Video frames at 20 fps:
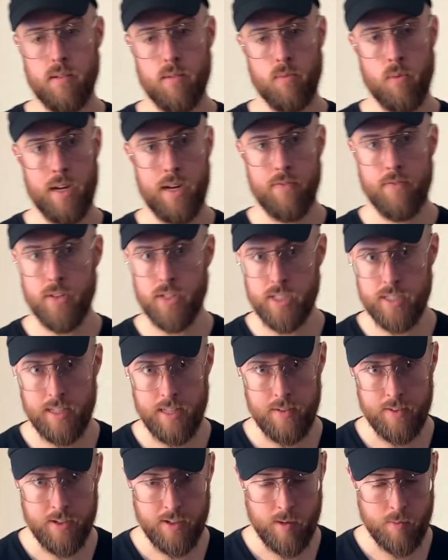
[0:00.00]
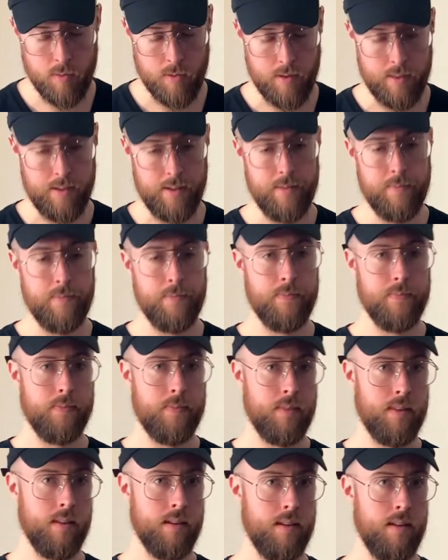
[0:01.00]
What if you're still having trouble with it?
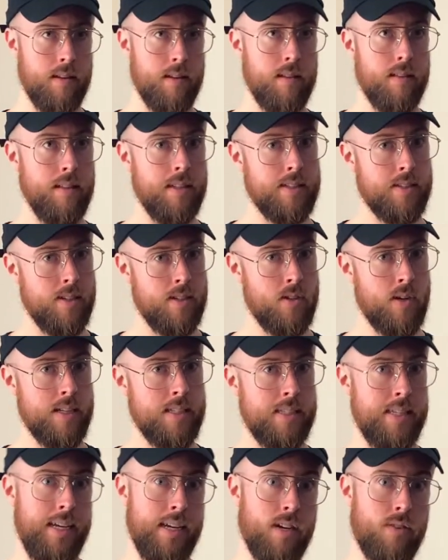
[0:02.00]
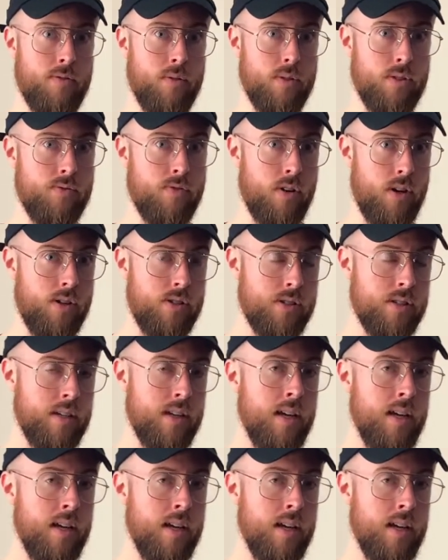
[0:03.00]
Let's address the intervals first.